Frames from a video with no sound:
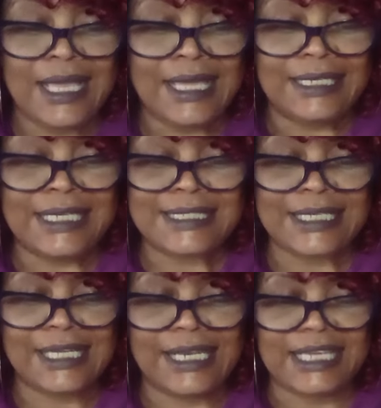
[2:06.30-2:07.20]

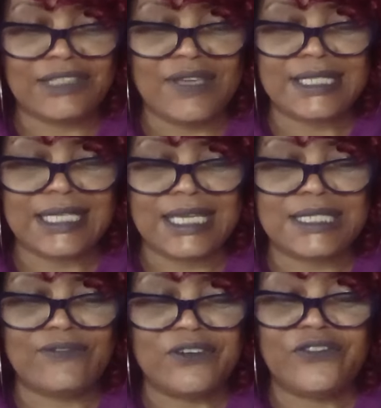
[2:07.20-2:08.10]
Listen, collective, it
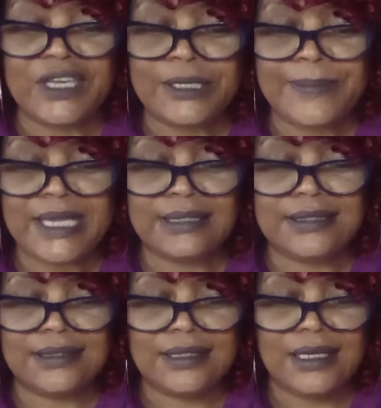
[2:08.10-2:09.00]
says
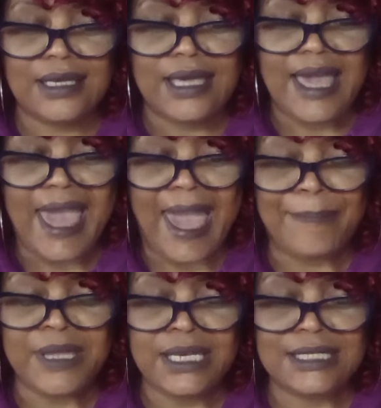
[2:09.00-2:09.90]
fulfillment,
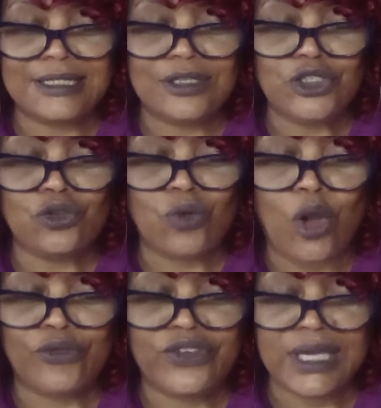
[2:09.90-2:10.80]
happiness,
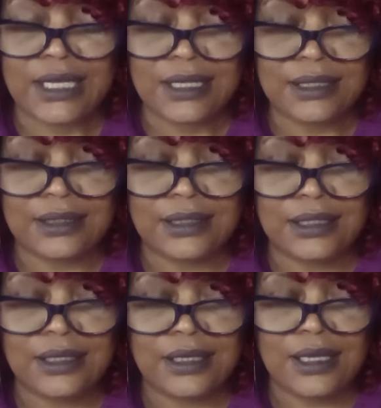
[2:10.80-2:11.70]
euphoria.
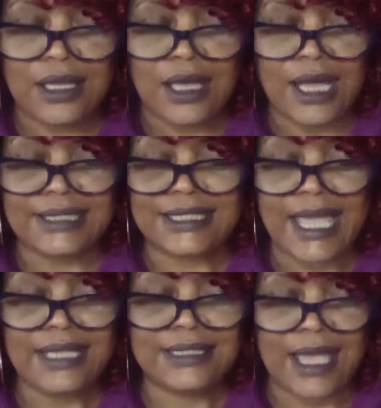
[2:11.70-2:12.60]

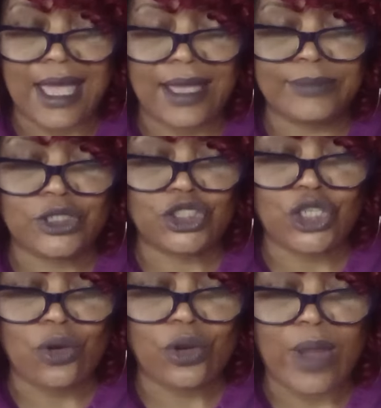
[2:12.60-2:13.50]
Take time to
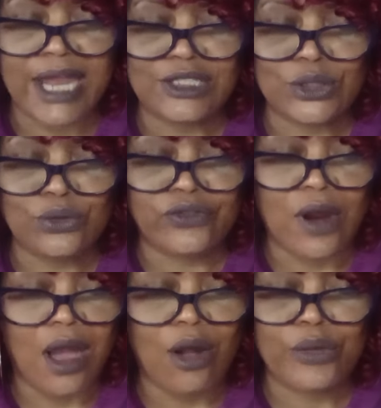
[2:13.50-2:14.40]
show gratitude
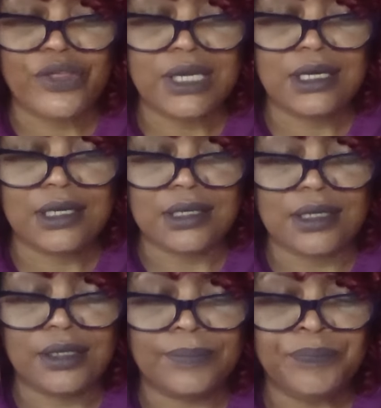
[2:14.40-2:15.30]
for all the
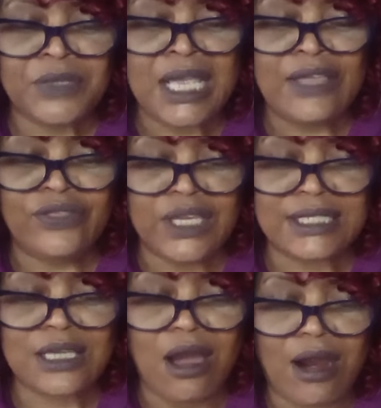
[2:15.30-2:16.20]
good.
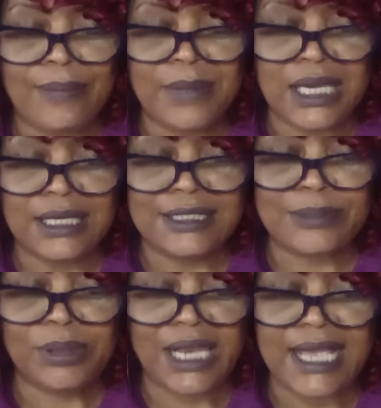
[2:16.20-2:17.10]
This card means
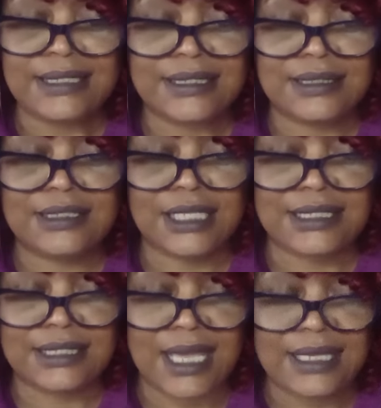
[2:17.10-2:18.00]
place,
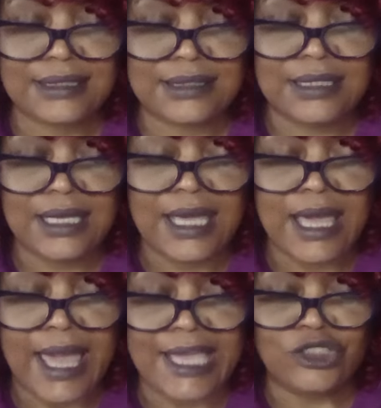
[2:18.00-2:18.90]
success,
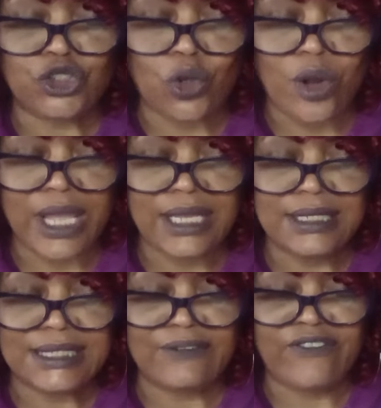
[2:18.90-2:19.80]
and joy
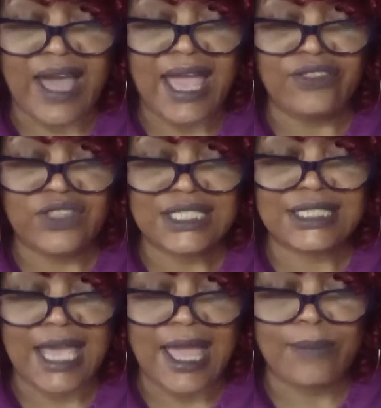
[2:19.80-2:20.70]
define this
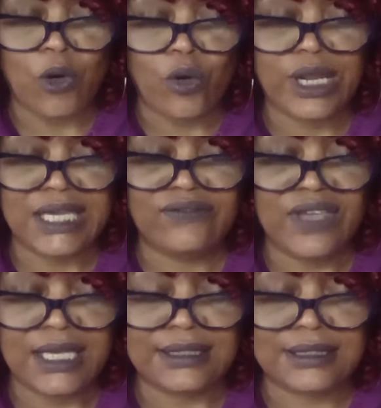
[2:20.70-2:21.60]
time or
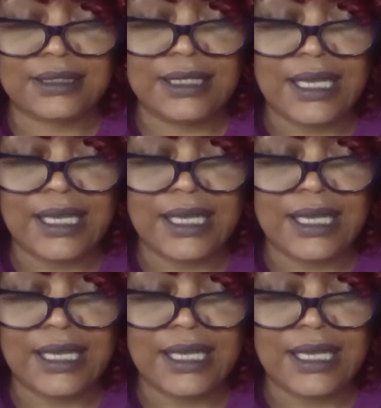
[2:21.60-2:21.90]
event.